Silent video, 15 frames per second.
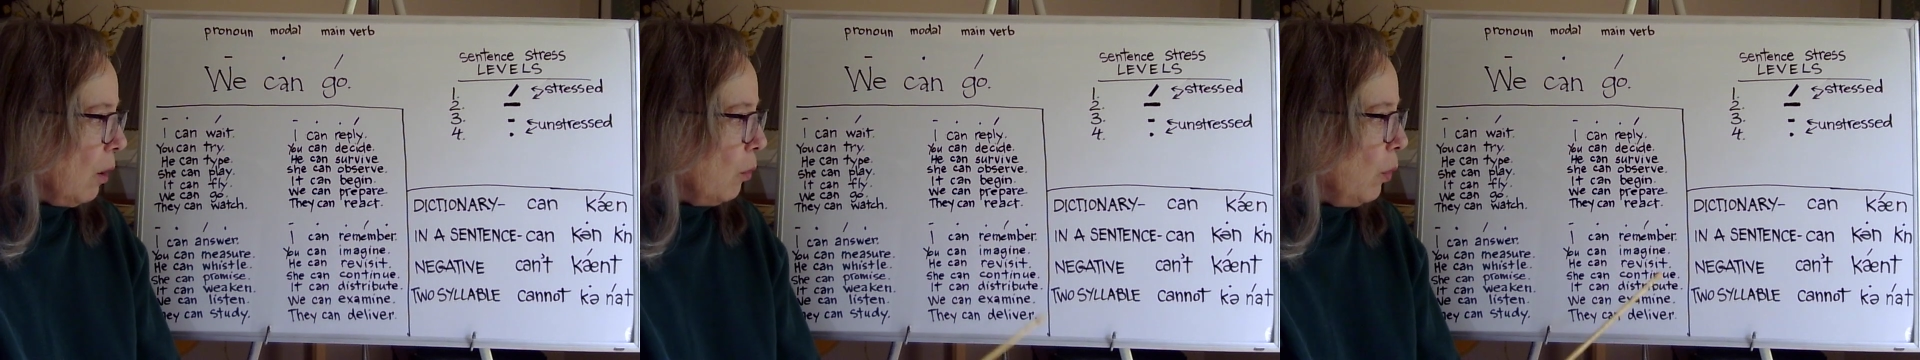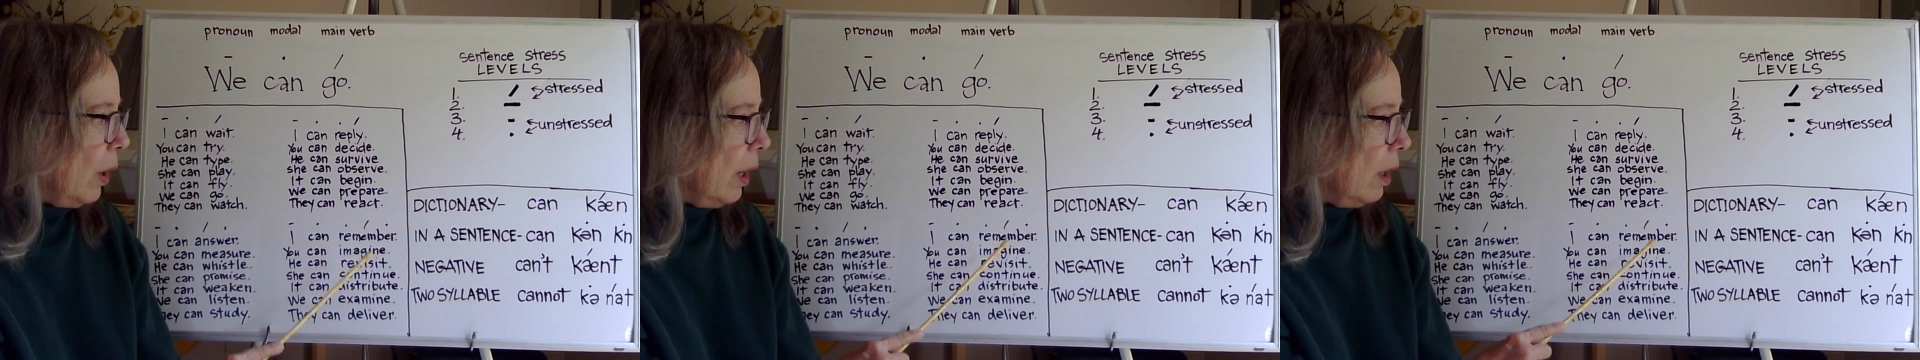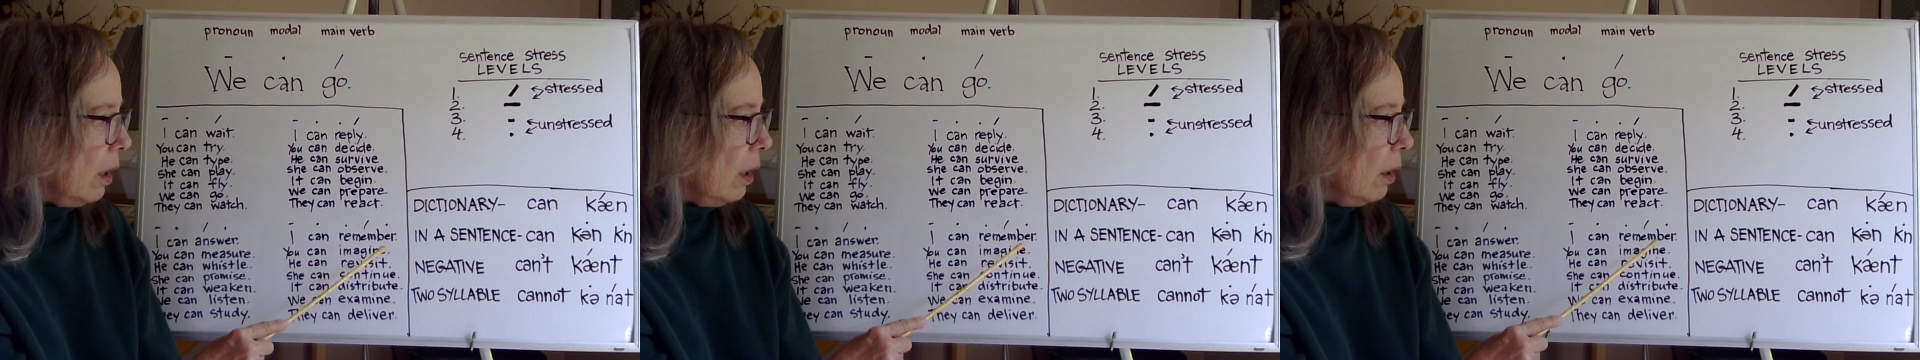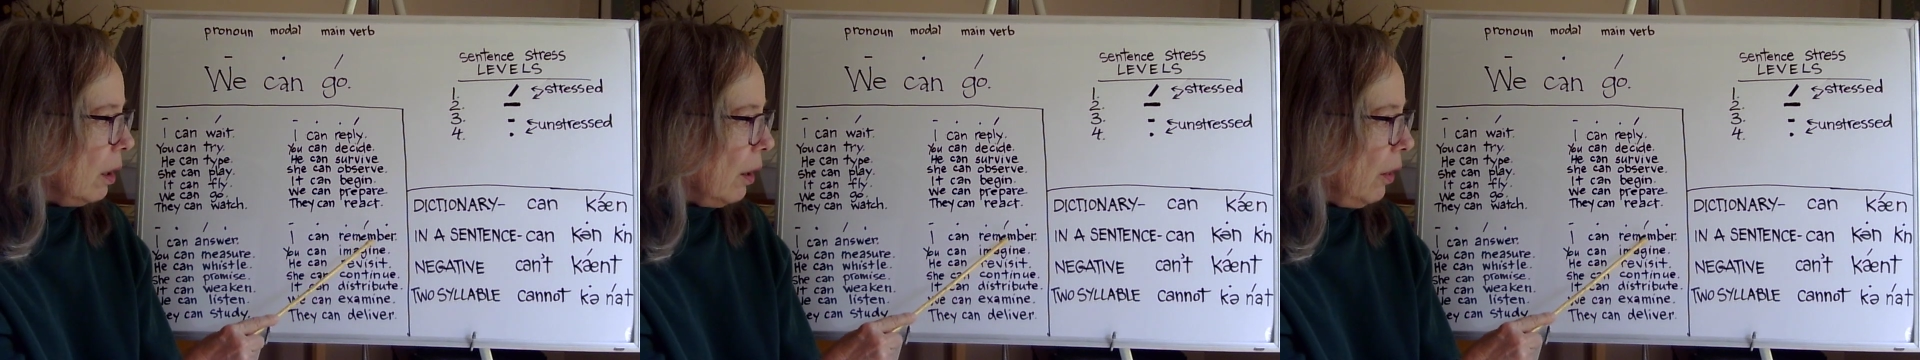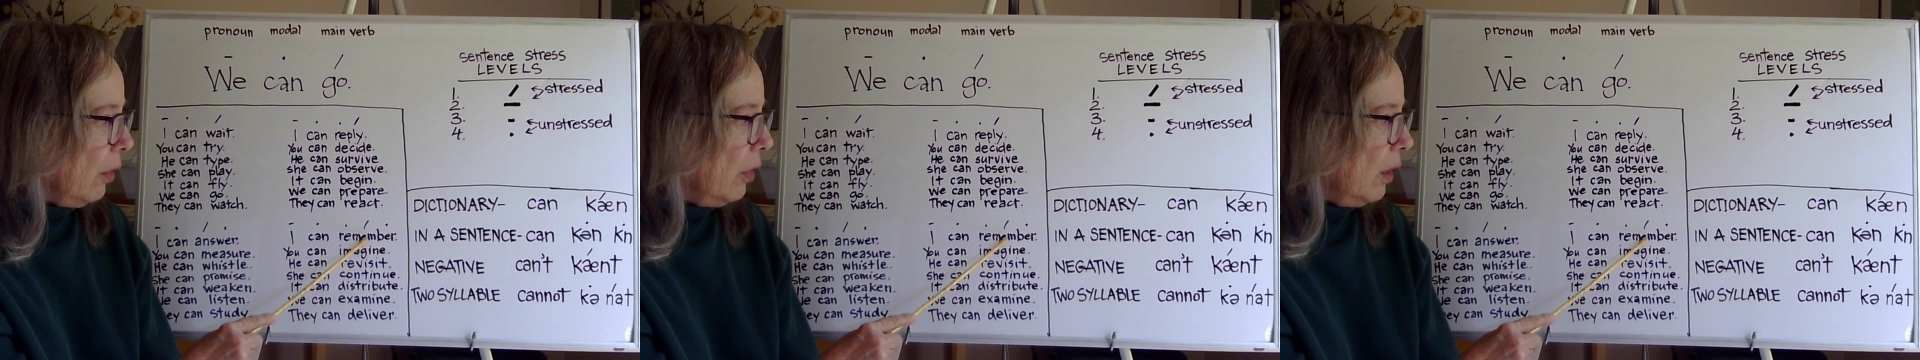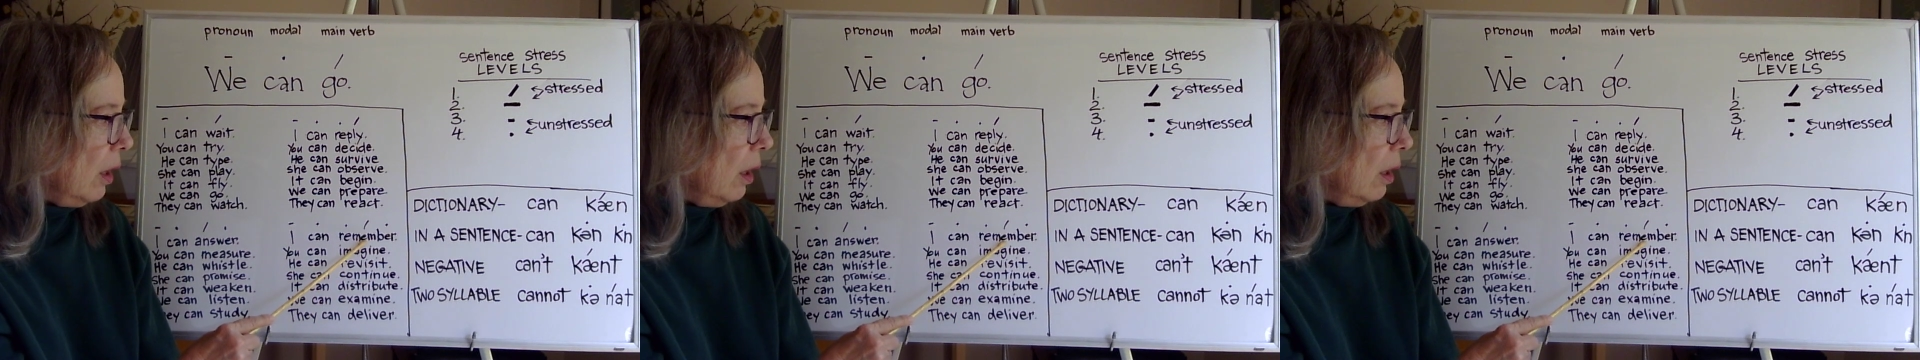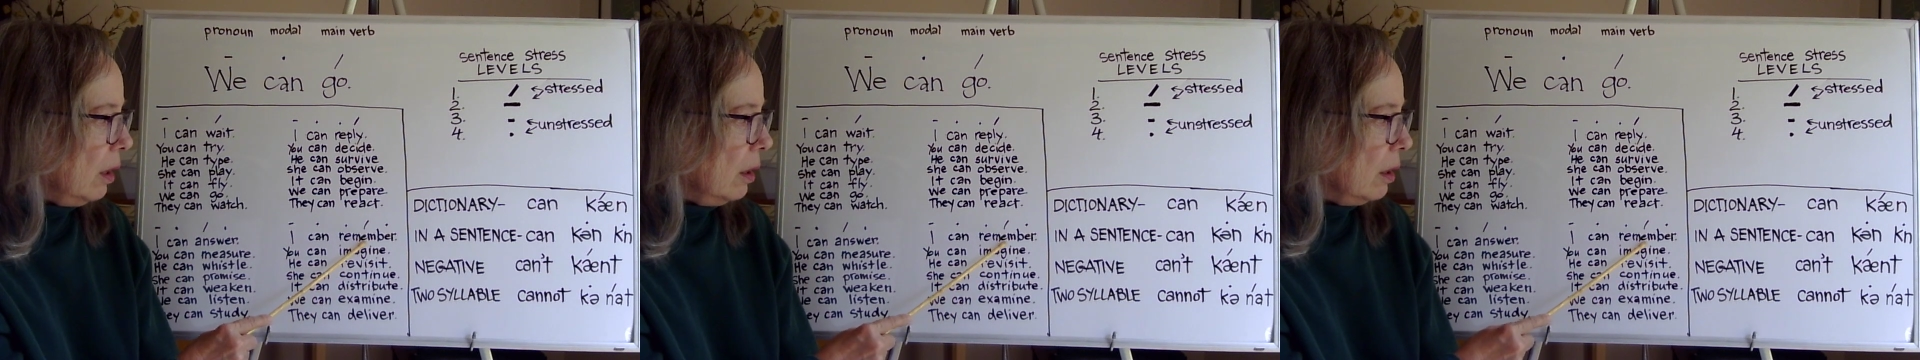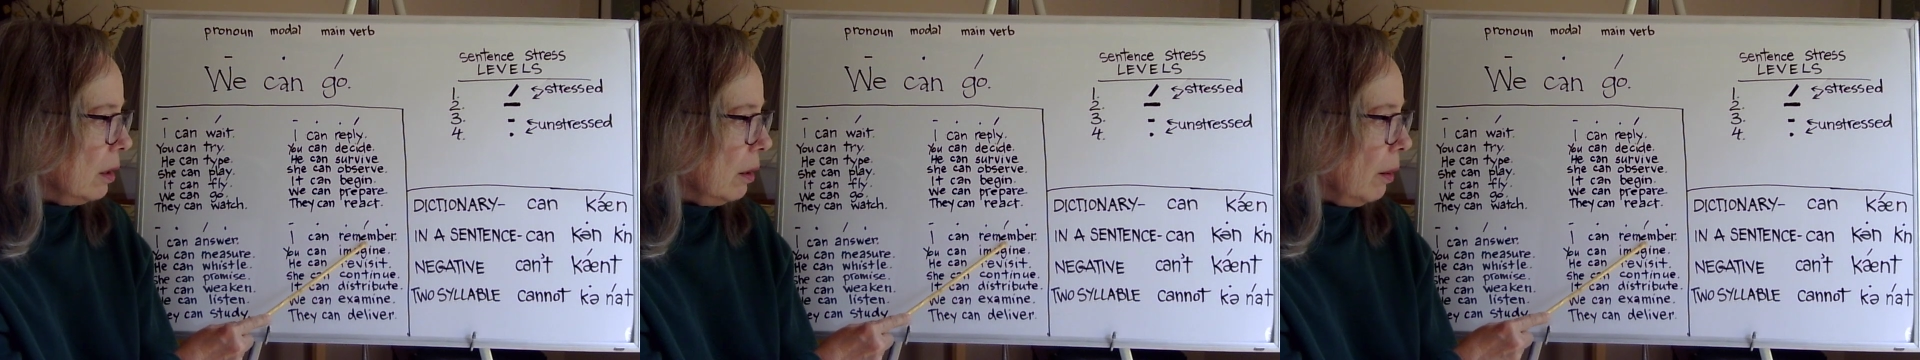where
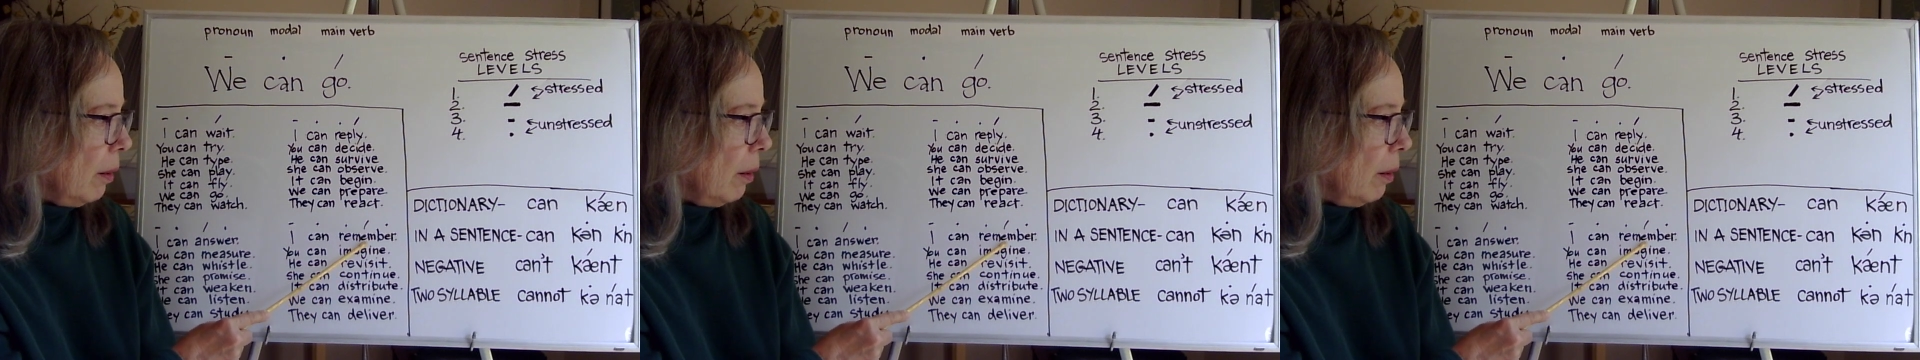the